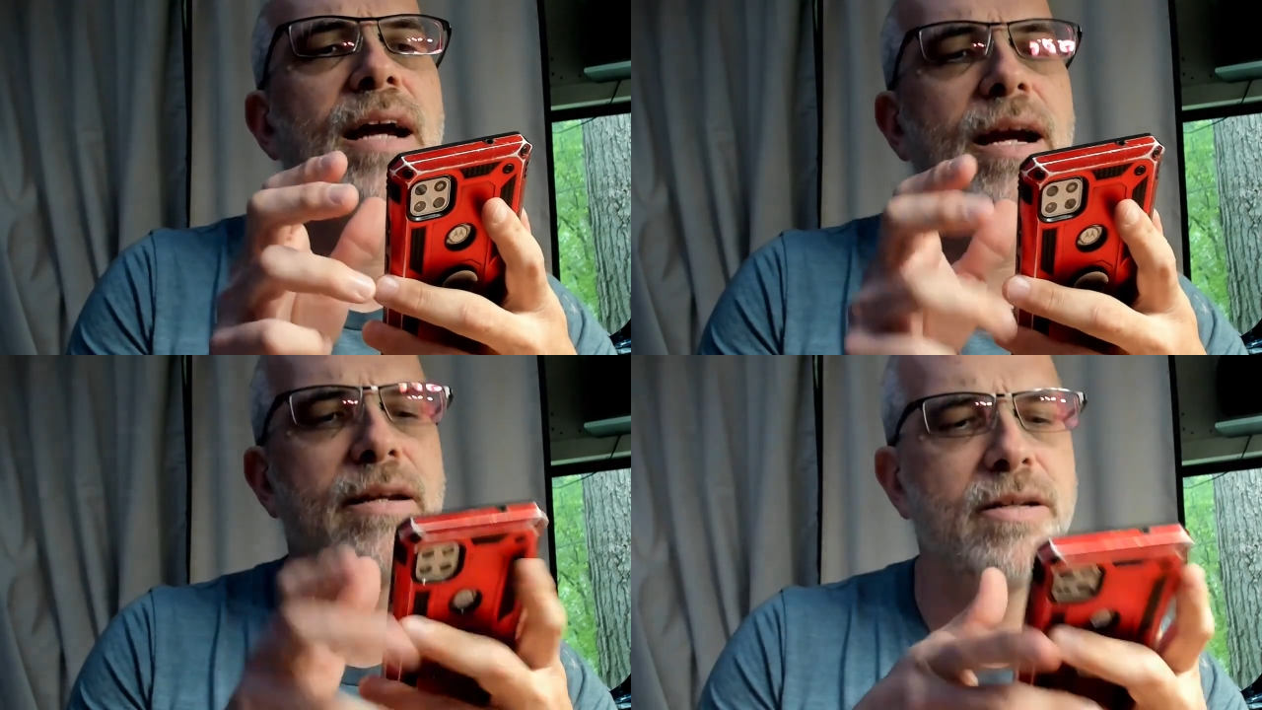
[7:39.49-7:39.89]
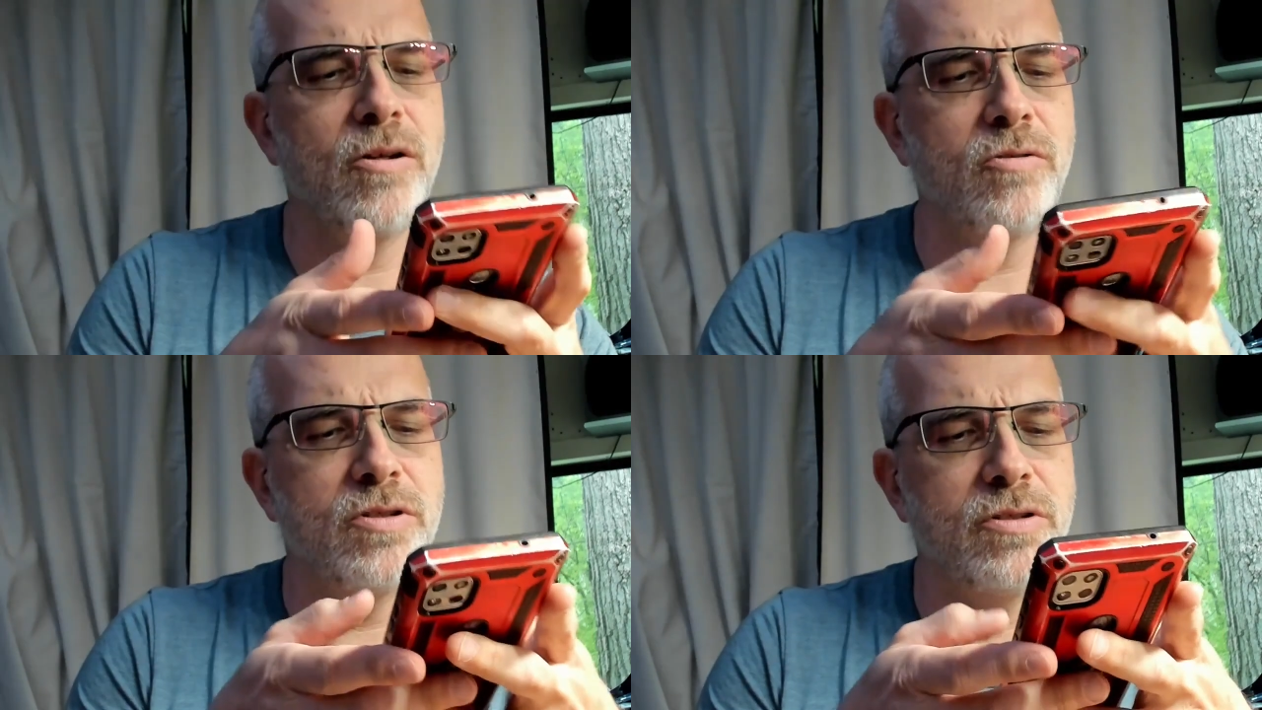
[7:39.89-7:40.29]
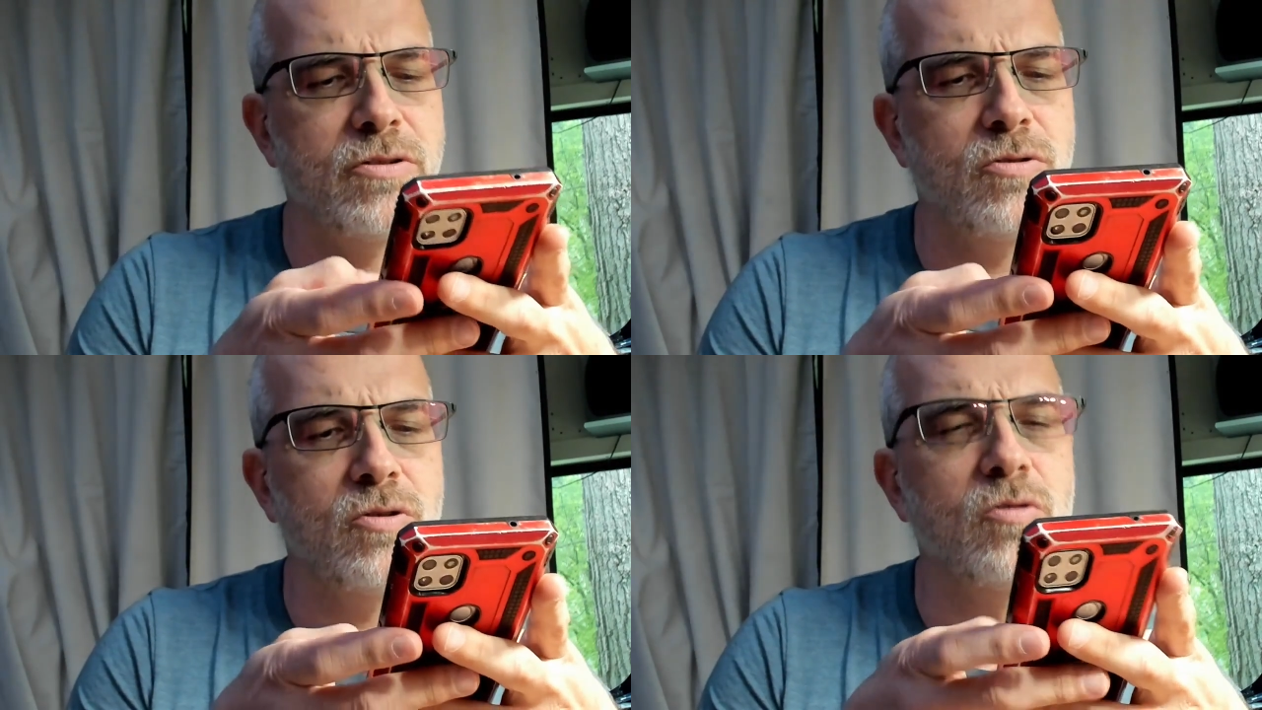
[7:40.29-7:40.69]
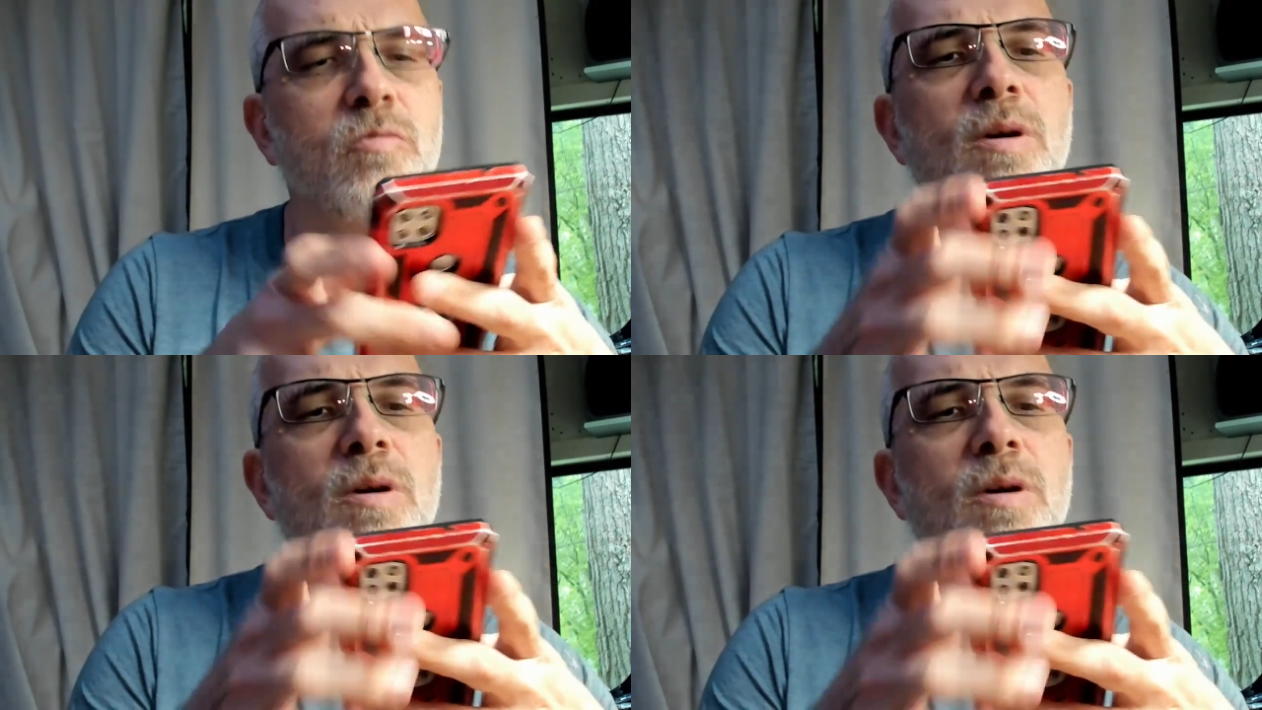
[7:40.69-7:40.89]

and you go to